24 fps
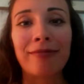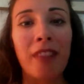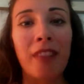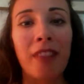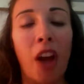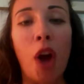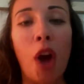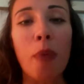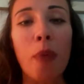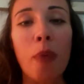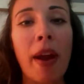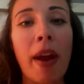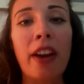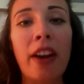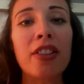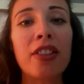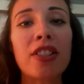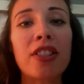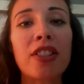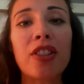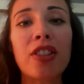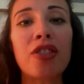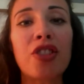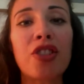Our
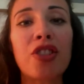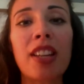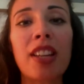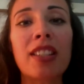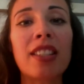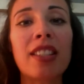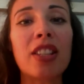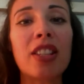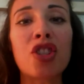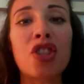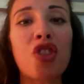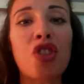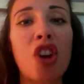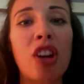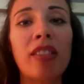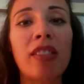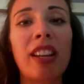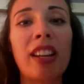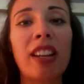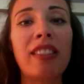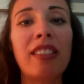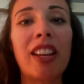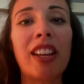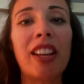parents are just
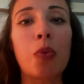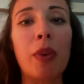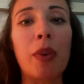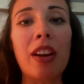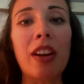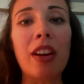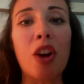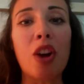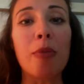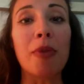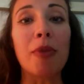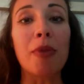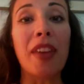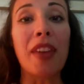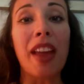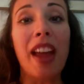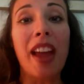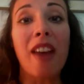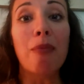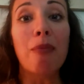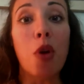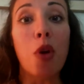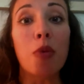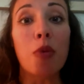struggling like we are, but they
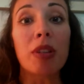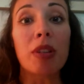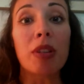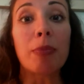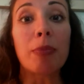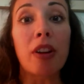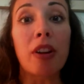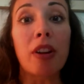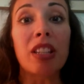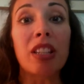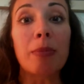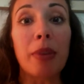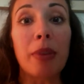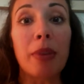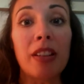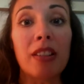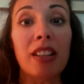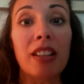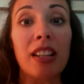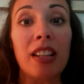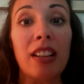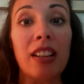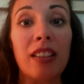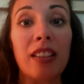have more
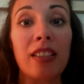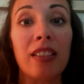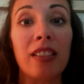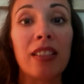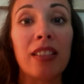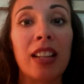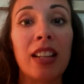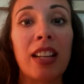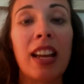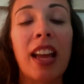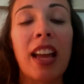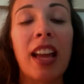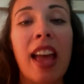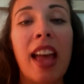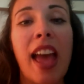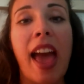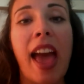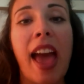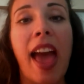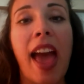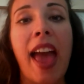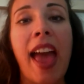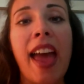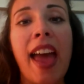responsibility.
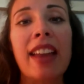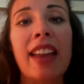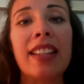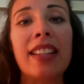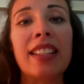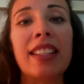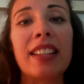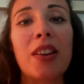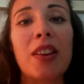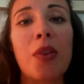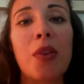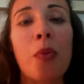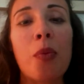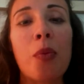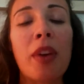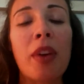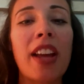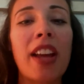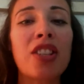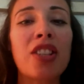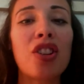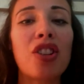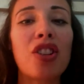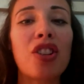And when
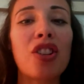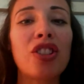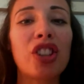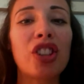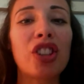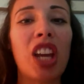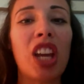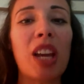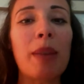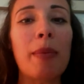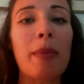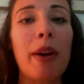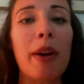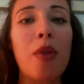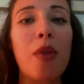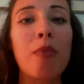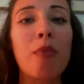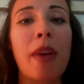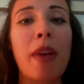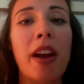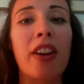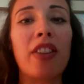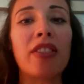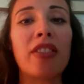I started looking at my own
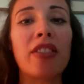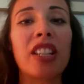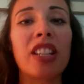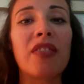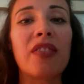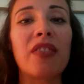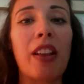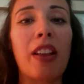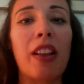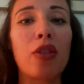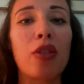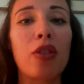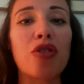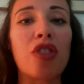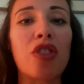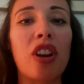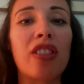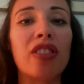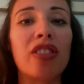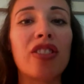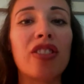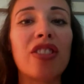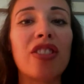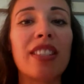parents as fellow
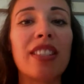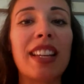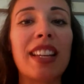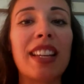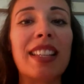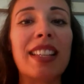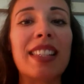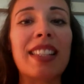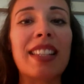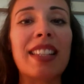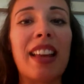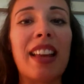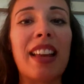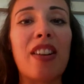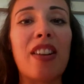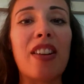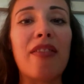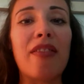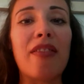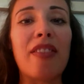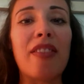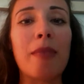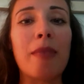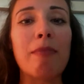strugglers instead
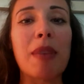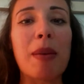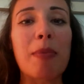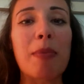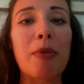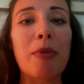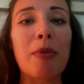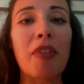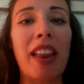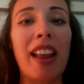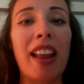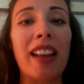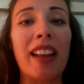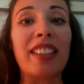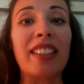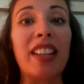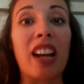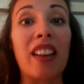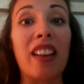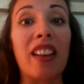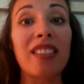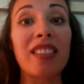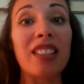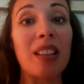of people that had
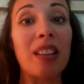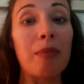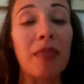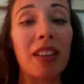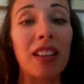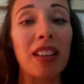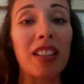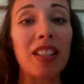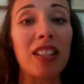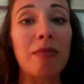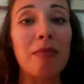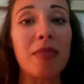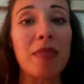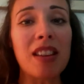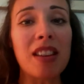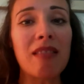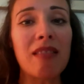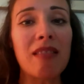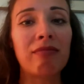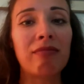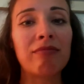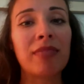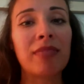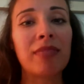done something to me,
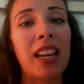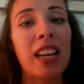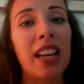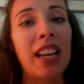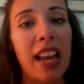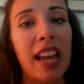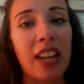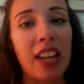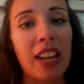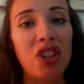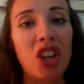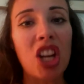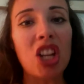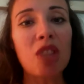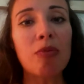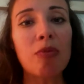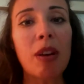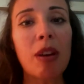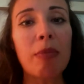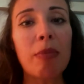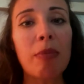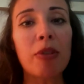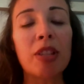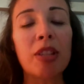it changed
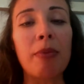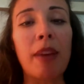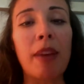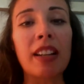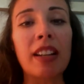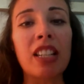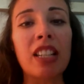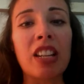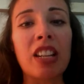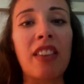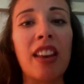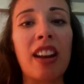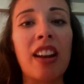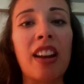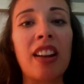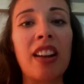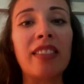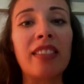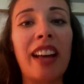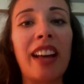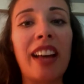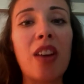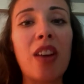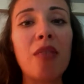my perspective, and it
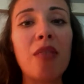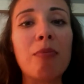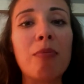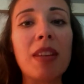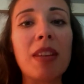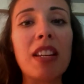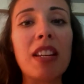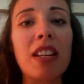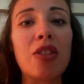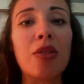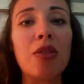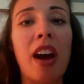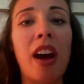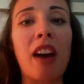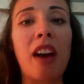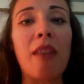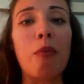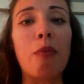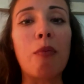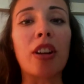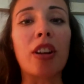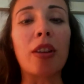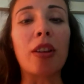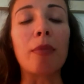allowed me to have
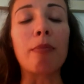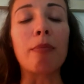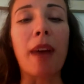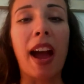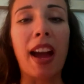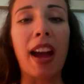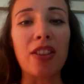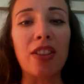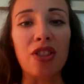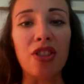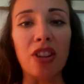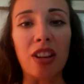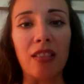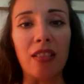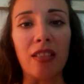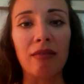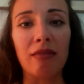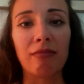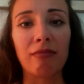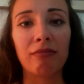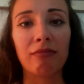more compassion